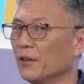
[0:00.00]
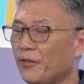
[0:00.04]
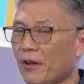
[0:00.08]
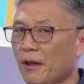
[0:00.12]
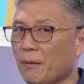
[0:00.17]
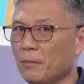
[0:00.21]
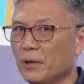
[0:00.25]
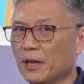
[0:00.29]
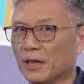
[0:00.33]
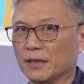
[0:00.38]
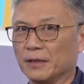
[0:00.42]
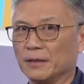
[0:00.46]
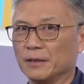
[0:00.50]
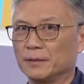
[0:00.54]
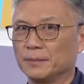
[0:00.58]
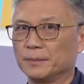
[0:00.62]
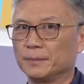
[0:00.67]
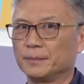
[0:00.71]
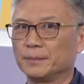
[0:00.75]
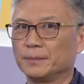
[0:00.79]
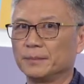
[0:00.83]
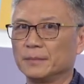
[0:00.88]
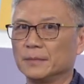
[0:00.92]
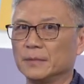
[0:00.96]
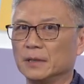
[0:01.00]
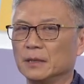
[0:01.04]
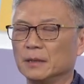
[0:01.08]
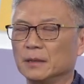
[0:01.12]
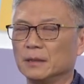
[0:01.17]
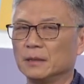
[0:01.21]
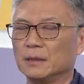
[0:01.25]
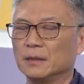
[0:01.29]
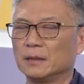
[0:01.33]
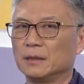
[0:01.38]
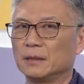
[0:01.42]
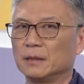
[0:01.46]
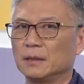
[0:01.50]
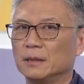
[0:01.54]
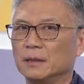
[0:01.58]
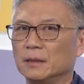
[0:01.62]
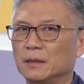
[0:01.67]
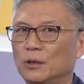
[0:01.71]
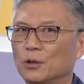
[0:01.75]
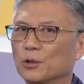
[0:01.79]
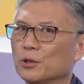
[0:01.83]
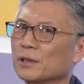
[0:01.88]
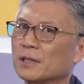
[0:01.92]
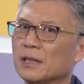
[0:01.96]
family,
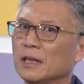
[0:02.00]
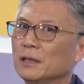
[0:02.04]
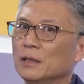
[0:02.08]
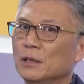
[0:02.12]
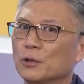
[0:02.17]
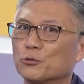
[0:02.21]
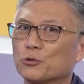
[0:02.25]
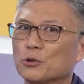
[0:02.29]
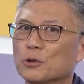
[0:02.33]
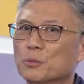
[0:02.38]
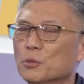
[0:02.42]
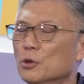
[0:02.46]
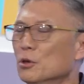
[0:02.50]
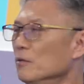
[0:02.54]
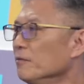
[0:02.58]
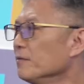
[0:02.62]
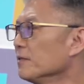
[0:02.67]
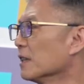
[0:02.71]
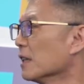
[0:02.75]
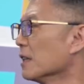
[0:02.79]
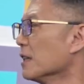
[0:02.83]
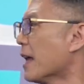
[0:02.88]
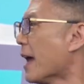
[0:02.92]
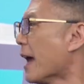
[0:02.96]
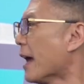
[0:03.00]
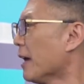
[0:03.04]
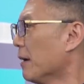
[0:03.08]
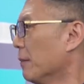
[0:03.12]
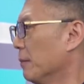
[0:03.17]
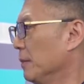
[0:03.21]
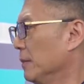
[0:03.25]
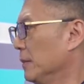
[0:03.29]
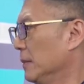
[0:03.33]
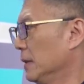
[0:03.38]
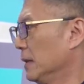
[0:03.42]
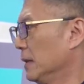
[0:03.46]
or say, remove the name.